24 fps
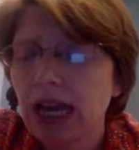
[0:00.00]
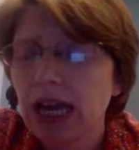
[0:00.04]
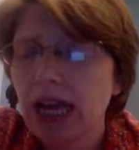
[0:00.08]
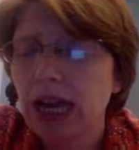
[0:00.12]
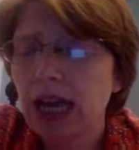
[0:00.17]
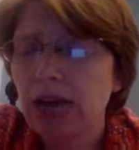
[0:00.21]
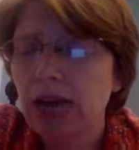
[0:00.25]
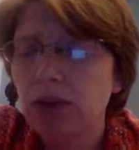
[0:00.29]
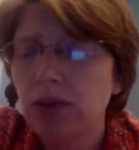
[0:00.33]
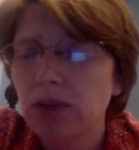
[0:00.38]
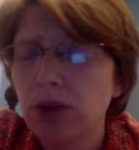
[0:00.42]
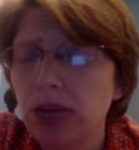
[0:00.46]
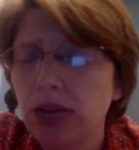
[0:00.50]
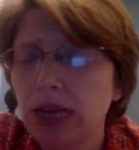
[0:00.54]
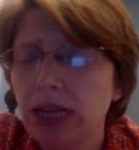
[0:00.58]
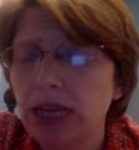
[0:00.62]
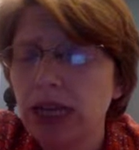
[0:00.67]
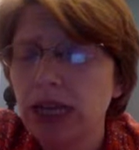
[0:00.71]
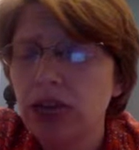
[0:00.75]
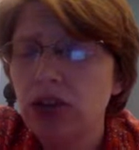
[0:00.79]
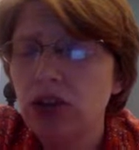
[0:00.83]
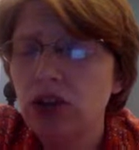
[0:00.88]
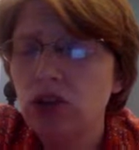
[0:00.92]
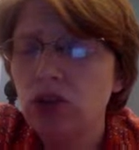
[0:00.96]
I pray
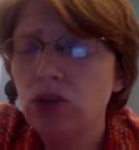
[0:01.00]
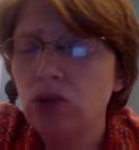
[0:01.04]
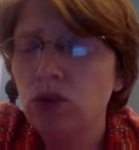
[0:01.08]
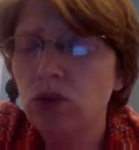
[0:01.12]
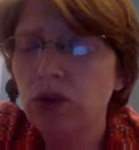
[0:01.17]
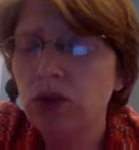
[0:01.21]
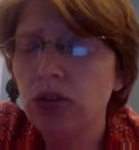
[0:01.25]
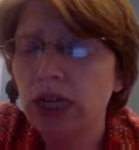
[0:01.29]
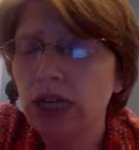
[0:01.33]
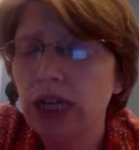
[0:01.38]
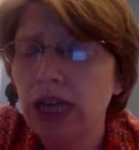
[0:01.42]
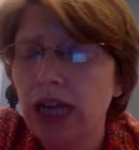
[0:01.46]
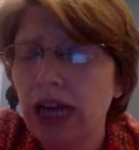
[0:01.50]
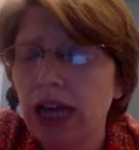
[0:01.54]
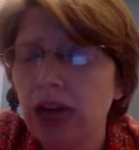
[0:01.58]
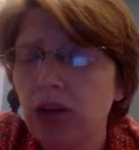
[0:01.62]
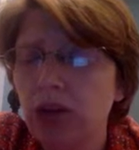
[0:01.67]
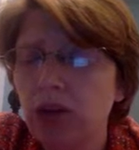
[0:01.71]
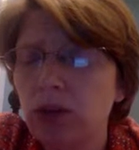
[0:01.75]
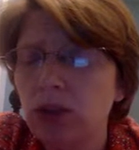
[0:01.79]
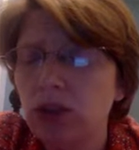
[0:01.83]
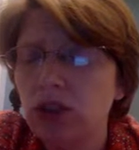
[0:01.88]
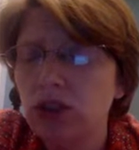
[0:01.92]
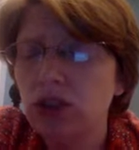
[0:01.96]
that you would
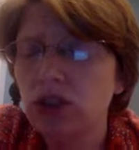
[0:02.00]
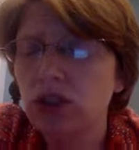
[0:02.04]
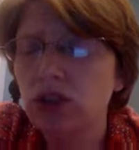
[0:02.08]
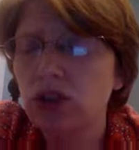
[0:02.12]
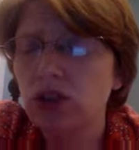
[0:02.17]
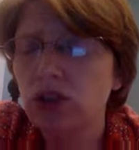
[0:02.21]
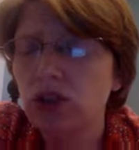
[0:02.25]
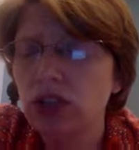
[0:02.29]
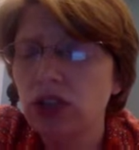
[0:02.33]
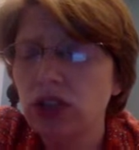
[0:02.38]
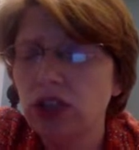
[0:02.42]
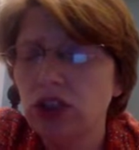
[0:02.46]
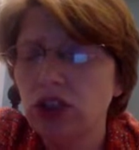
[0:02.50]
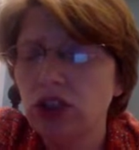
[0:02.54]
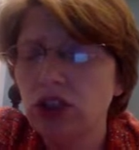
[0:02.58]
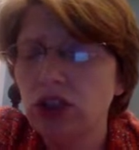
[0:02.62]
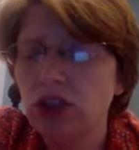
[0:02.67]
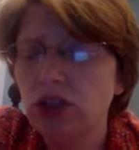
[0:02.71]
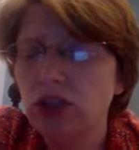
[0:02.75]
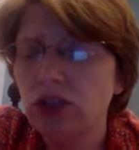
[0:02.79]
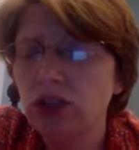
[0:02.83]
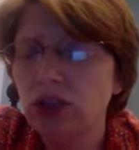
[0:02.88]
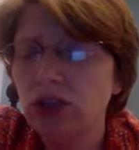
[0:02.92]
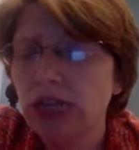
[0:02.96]
help us to trust
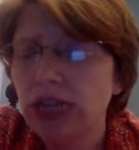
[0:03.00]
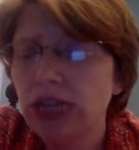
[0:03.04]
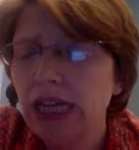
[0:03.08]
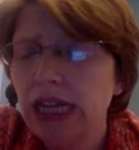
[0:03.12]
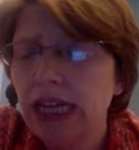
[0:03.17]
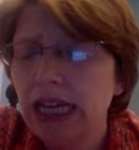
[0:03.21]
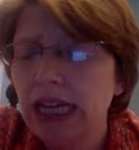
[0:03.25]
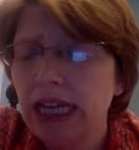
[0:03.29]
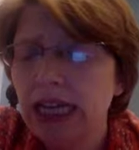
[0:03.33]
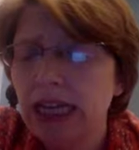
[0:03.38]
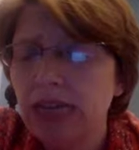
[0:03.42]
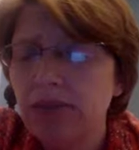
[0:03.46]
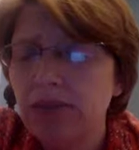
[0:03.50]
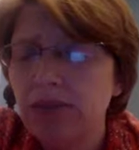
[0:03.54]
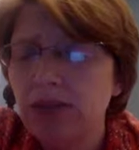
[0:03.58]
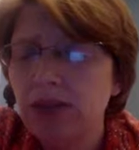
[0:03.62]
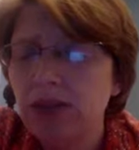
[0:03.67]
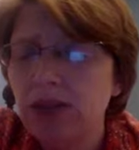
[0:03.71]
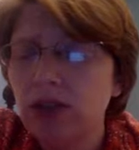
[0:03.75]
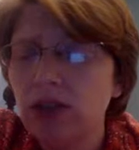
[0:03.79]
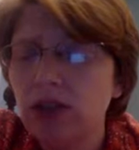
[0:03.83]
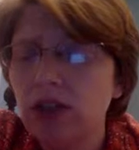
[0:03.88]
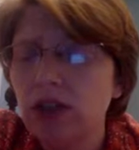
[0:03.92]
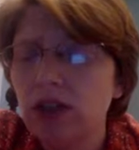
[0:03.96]
you in the
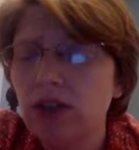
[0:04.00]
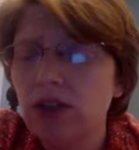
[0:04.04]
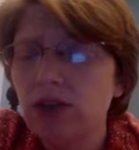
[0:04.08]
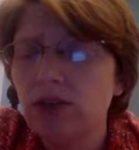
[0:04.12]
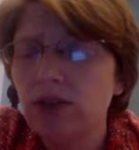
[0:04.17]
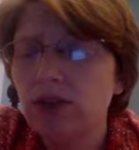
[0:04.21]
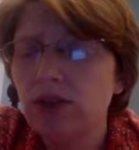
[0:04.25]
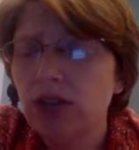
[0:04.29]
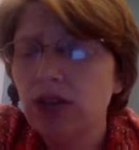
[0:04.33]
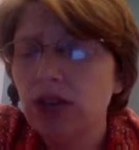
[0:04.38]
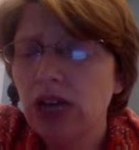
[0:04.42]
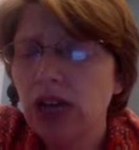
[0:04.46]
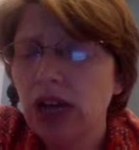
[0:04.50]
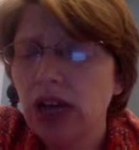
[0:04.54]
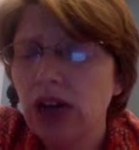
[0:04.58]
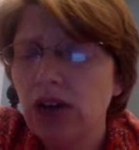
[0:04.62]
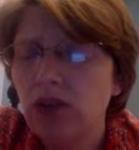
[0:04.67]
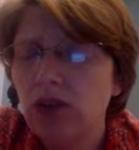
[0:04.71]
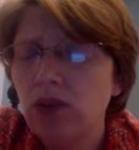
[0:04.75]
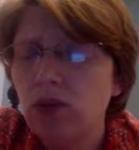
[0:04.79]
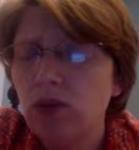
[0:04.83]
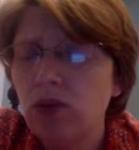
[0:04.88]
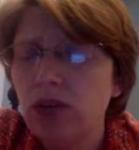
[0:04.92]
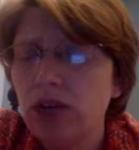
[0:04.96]
middle of, of
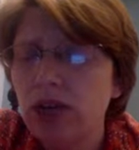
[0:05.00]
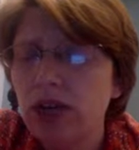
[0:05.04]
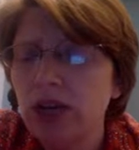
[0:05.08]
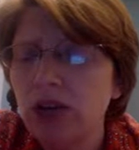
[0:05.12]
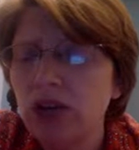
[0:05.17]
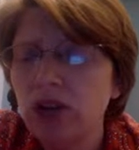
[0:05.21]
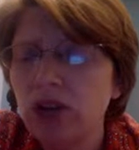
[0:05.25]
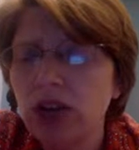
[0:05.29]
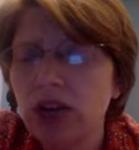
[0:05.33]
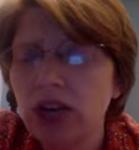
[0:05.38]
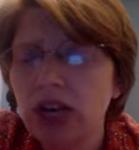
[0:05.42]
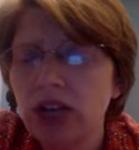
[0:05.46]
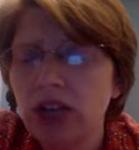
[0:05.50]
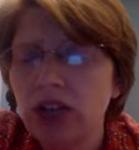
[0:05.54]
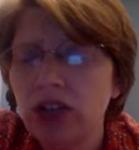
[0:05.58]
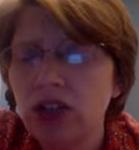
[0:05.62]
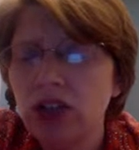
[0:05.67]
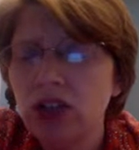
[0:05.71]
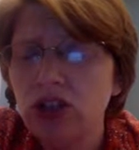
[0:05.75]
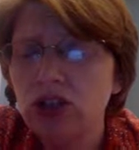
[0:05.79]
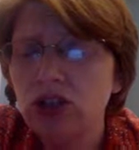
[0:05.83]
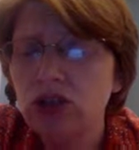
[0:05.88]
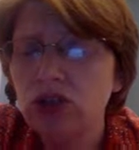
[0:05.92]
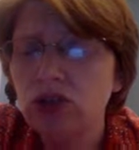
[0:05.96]
weird,
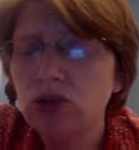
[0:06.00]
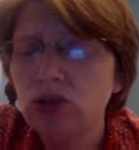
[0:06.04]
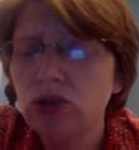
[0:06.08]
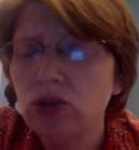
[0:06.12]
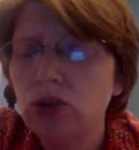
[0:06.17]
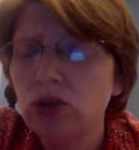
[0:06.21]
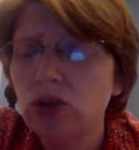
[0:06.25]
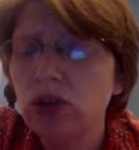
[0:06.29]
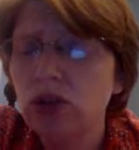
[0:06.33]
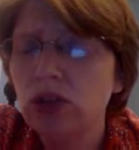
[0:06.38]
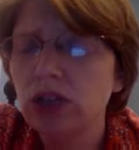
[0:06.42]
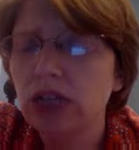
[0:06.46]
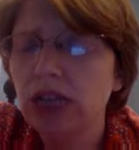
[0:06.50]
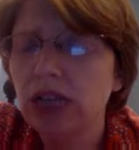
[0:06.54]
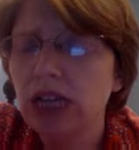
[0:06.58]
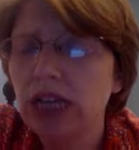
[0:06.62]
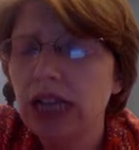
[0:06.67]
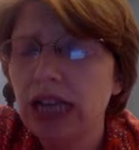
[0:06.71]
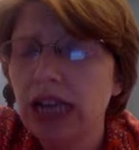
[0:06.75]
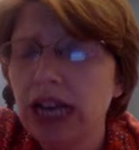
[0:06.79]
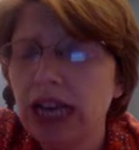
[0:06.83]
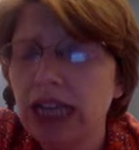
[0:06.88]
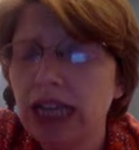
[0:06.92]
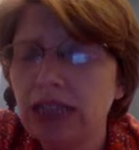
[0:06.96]
unusual,
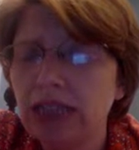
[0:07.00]
and